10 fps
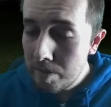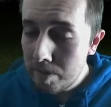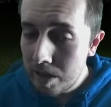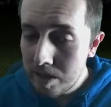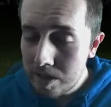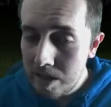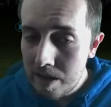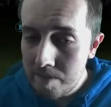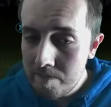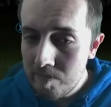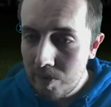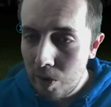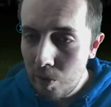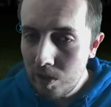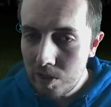but
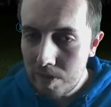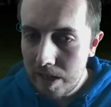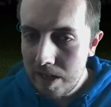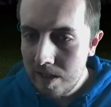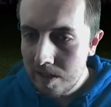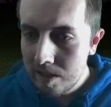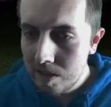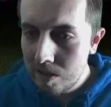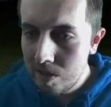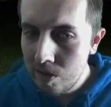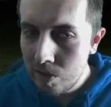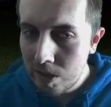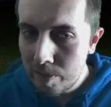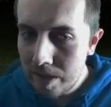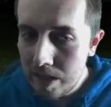ultimately not
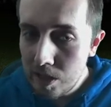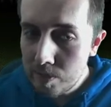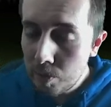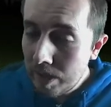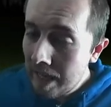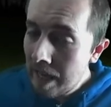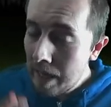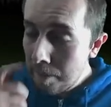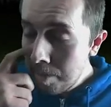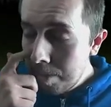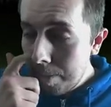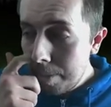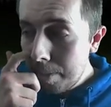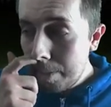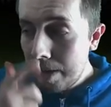going to be that usable. Cam,
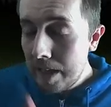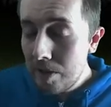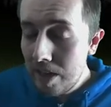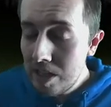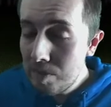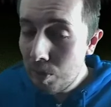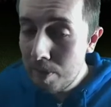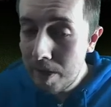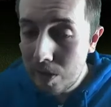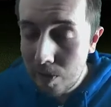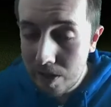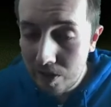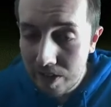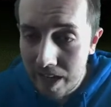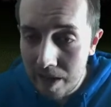you'd actually probably make quite a
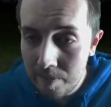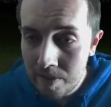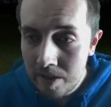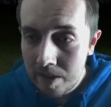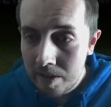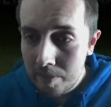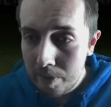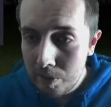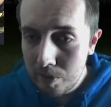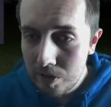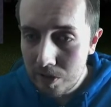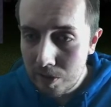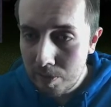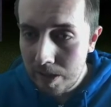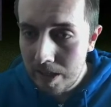good cam, but we'll just
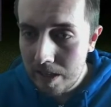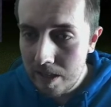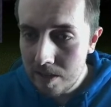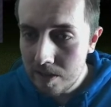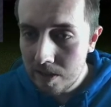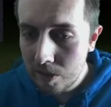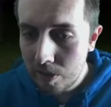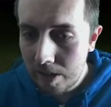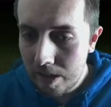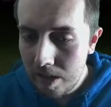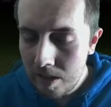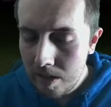complete these quickly.